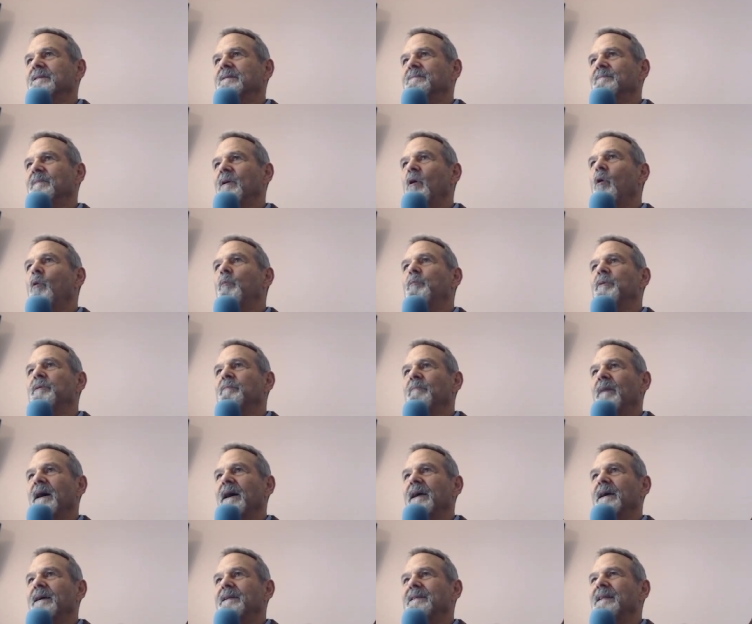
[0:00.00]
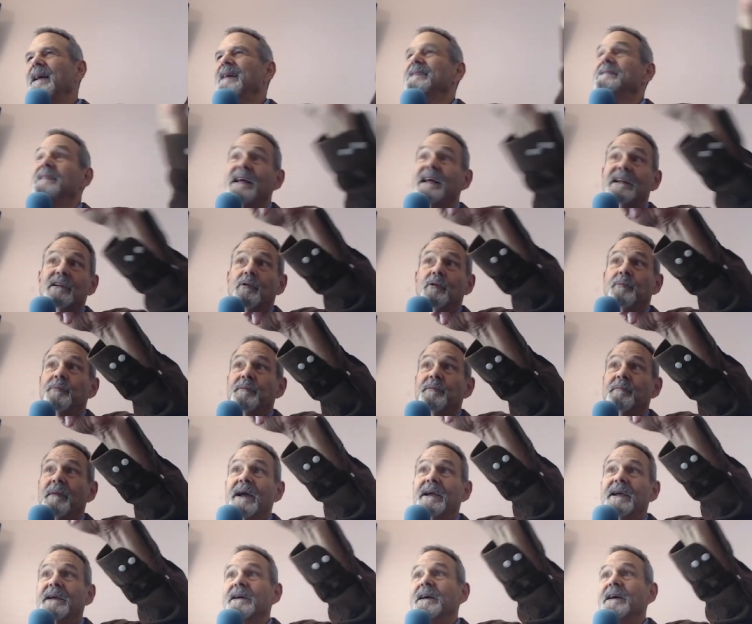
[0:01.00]
open mic, not open
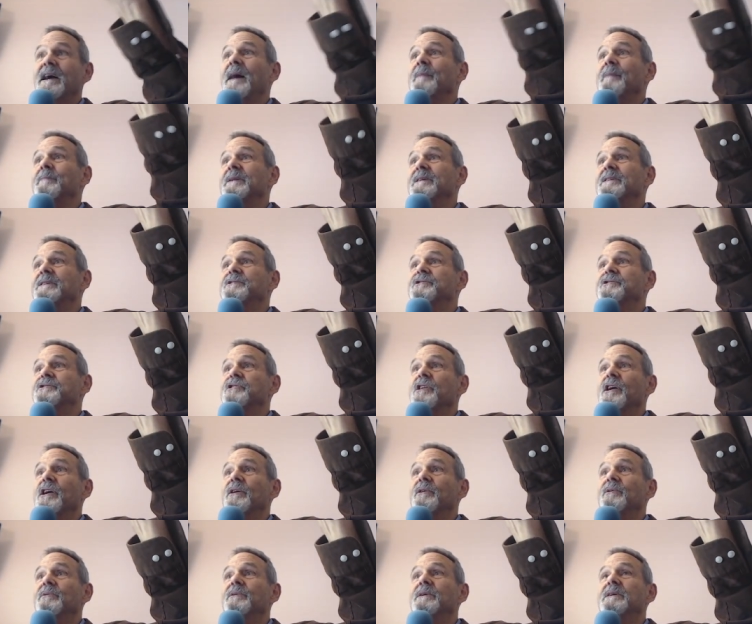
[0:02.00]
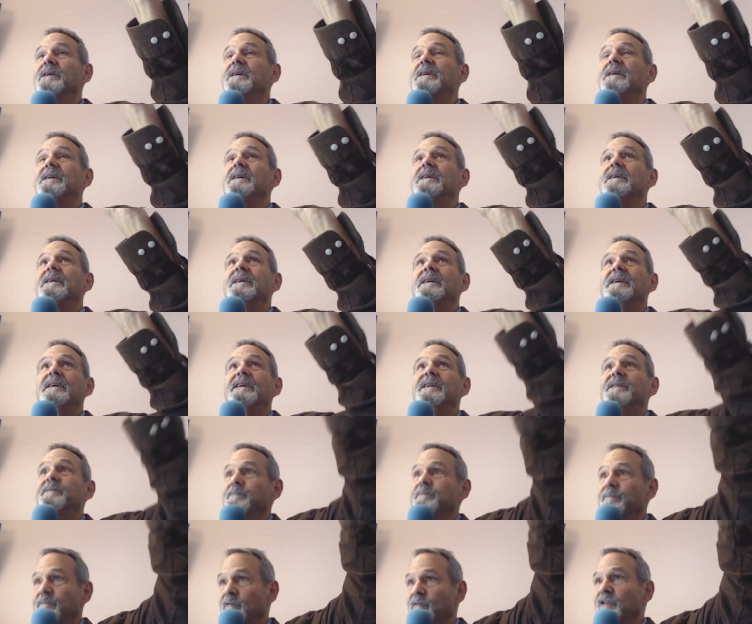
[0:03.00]
mic, comedy show
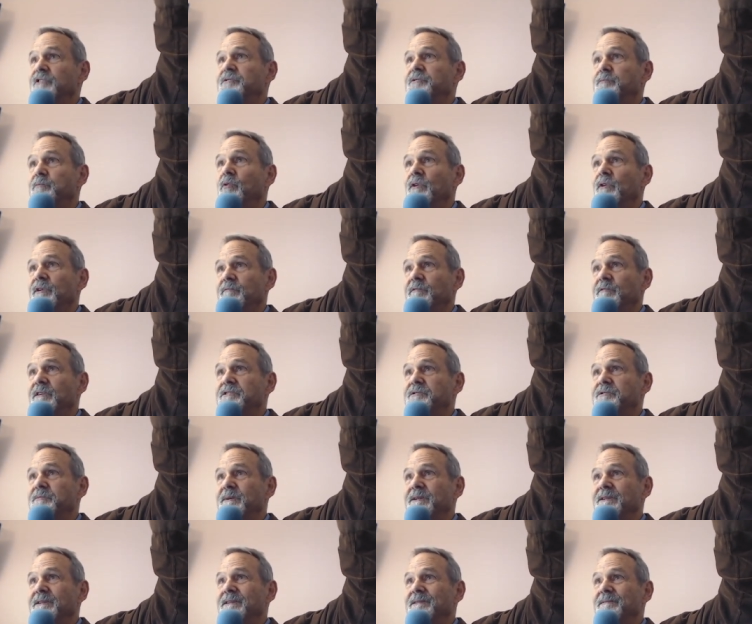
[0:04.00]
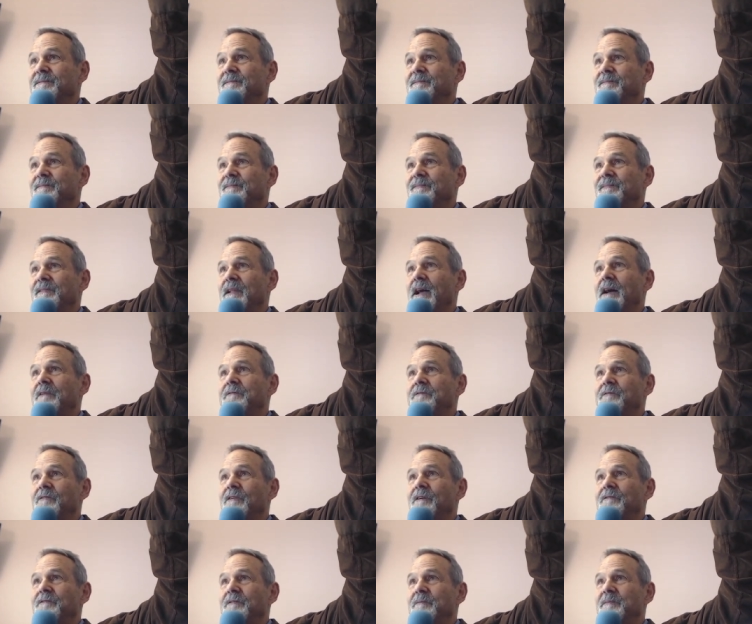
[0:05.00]
in Richmond, not far
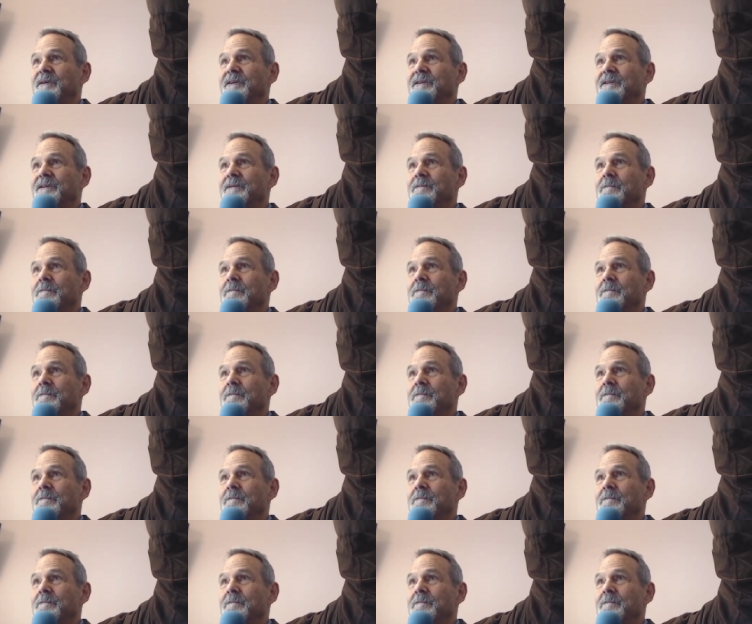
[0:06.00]
from here?